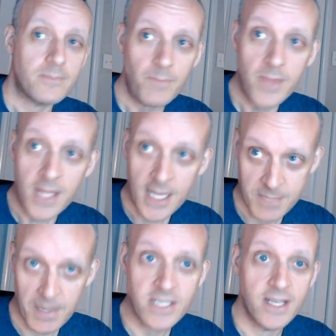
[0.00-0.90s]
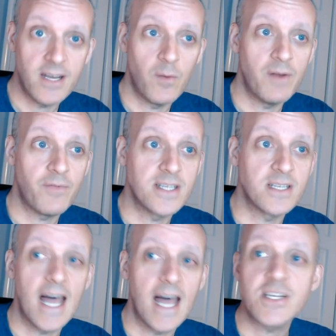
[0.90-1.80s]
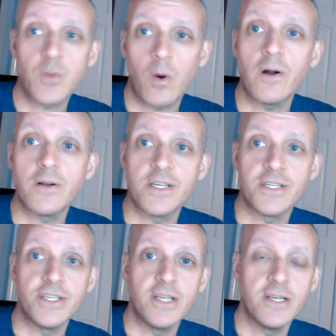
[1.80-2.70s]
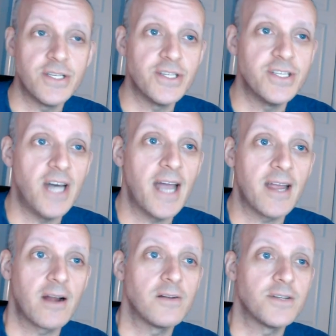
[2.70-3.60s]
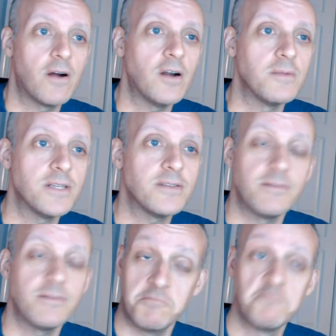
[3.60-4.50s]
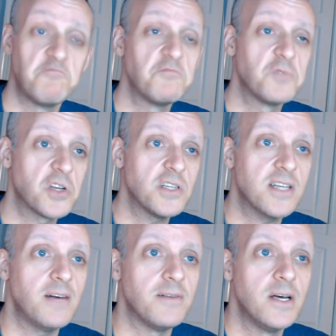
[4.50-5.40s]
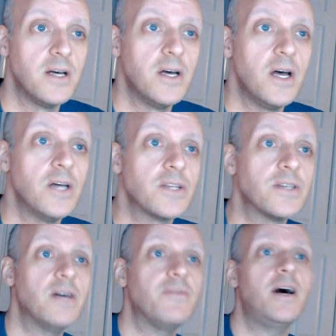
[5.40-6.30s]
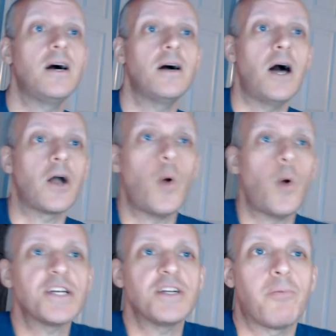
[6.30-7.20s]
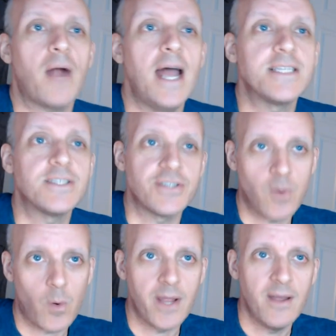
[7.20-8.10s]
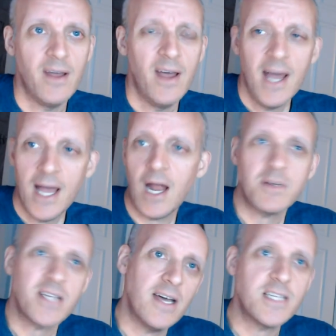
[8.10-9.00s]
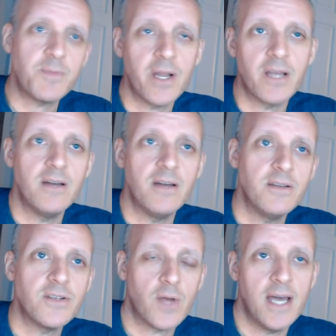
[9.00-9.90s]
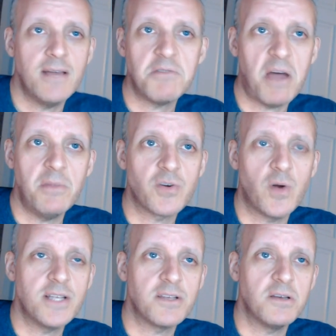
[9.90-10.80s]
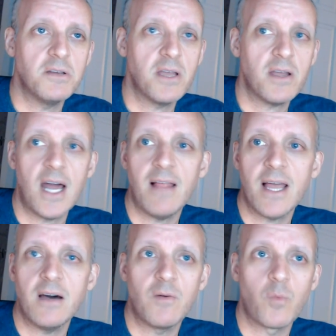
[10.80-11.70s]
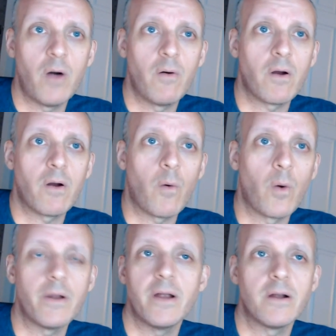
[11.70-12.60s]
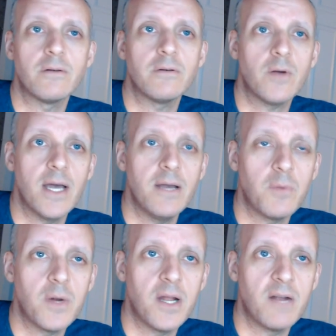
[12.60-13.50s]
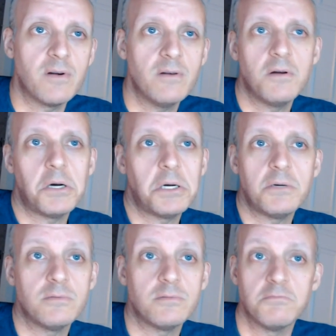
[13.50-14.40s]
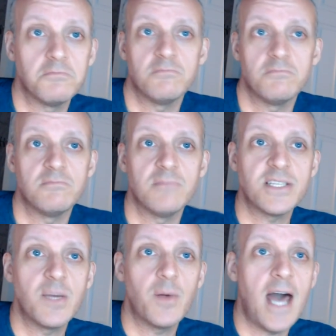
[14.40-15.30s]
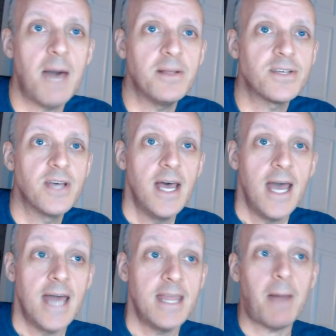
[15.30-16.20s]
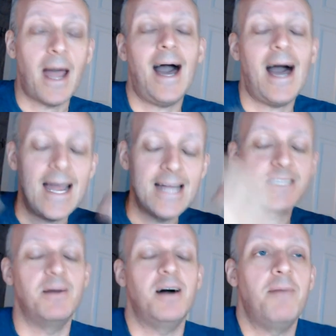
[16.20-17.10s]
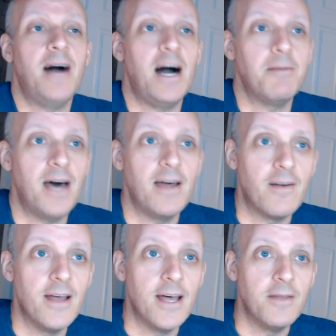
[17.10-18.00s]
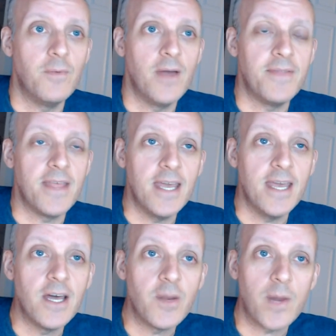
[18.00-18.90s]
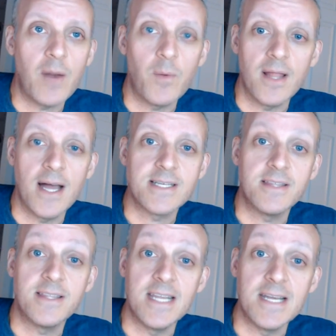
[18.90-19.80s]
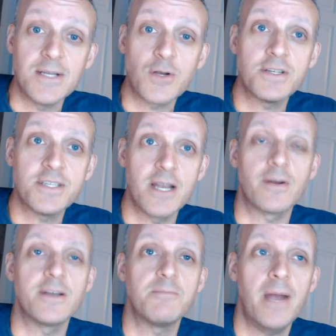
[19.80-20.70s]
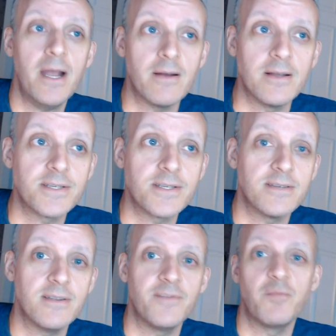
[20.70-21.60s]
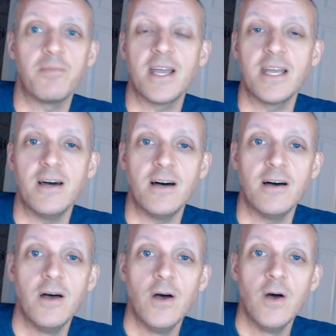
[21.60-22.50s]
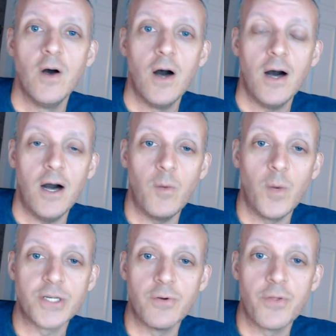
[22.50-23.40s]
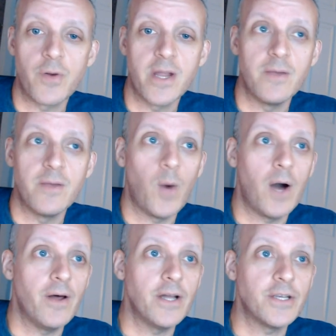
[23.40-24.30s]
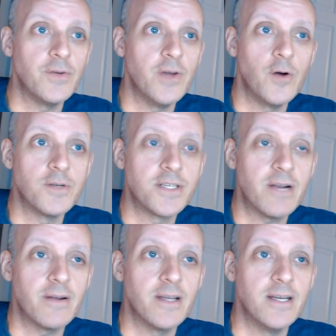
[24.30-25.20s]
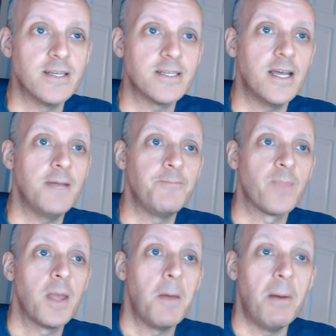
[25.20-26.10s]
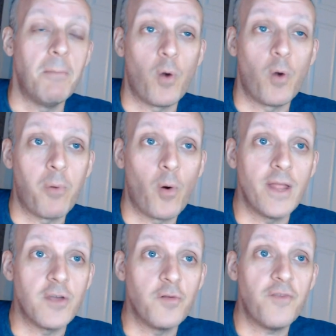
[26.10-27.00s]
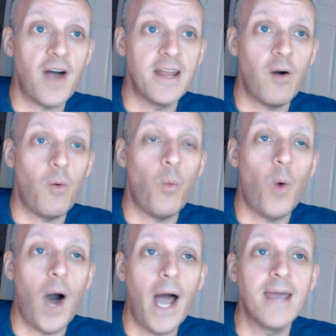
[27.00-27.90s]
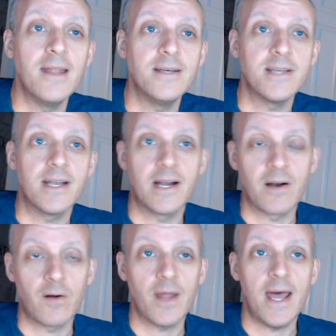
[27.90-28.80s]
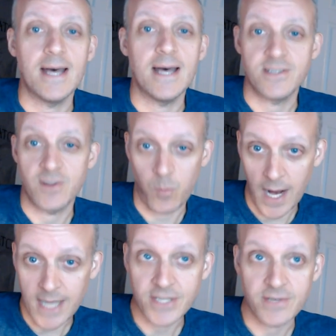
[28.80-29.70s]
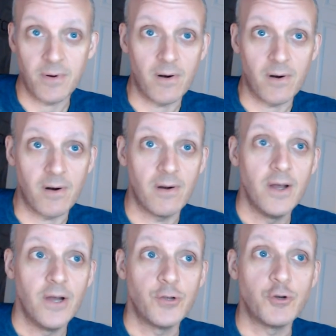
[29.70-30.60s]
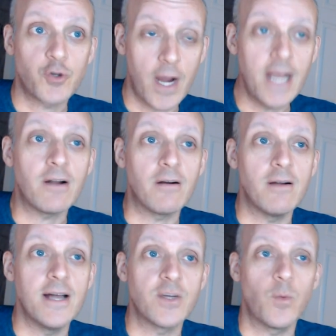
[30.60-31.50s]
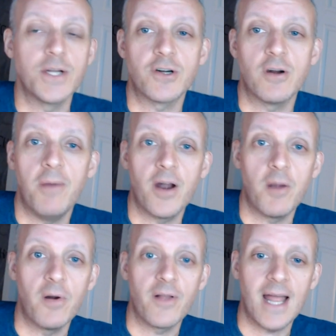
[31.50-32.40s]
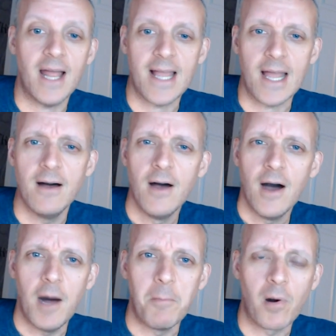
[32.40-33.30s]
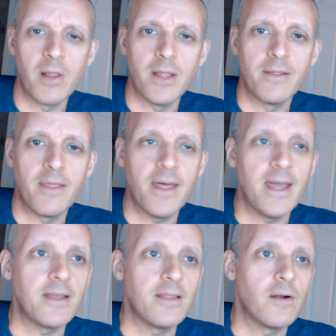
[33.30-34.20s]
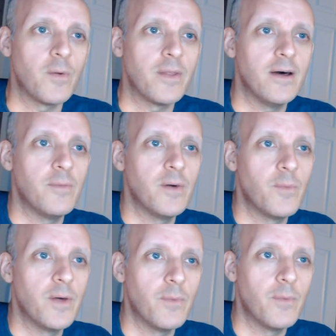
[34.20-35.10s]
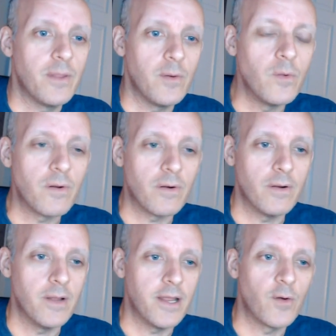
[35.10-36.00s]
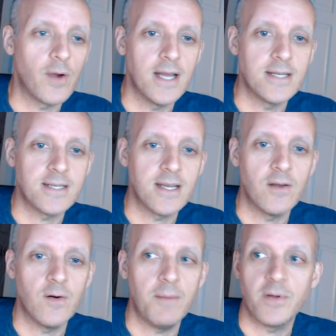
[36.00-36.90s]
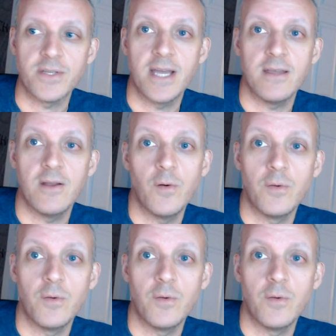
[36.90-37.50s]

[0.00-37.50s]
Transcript: especially uh, Renfri's last words as she's as she's dying in Geralt's arms. It's it's good stuff. It's good stuff. Uh, a question of price is a story. You know, I was like, that's pretty good. It's okay. I'm enjoying it. It's a, you know, kind of like a royal court here. Okay, whatever. Uh, Let's see what happens. And then my eyes about pop out of their head at the end when I realize that these are Ciri's parents. If you played uh, uh, Witcher 3 Wild Hunt, you know who Siri is. and But more importantly, you find out why it is that Geralt has the rights to her to train her as a Witcher upon her birth. Kind of like a, a Merlin thing there with, uh, with, with, with Uther and Igraine saying, you know, I'm going to take, you know,